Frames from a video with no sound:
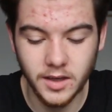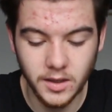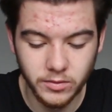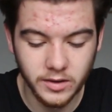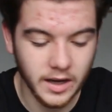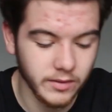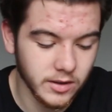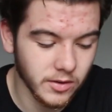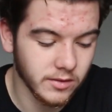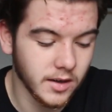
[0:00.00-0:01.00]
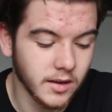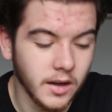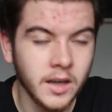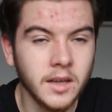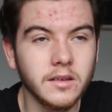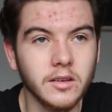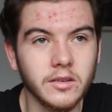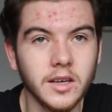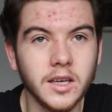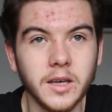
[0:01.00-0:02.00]
It was kind of interesting to
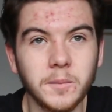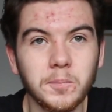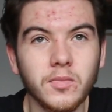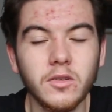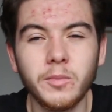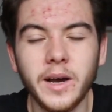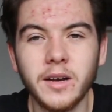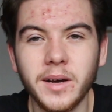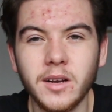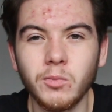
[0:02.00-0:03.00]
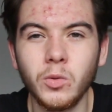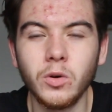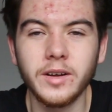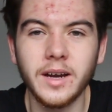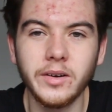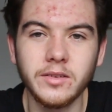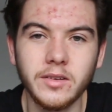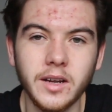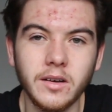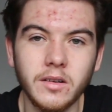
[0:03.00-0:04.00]
see Spider-Man as more of a character
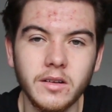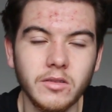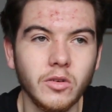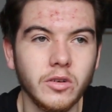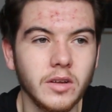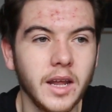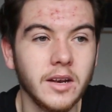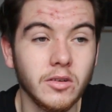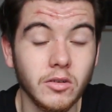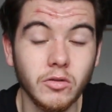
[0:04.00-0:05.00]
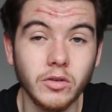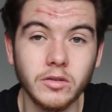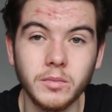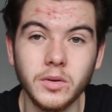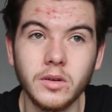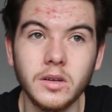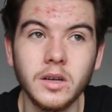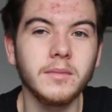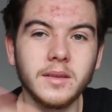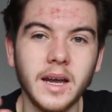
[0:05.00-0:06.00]
than this indestructible
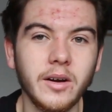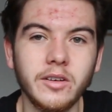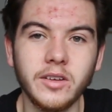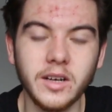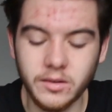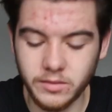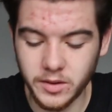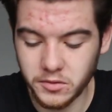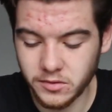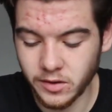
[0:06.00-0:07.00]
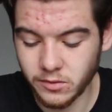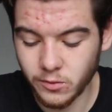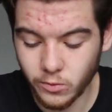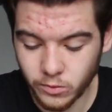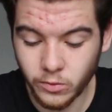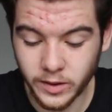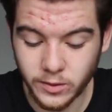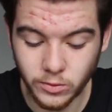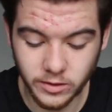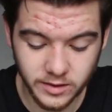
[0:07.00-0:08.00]
character, you know? It was quite
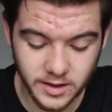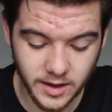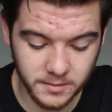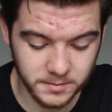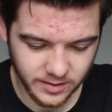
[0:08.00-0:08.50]
cool to see that.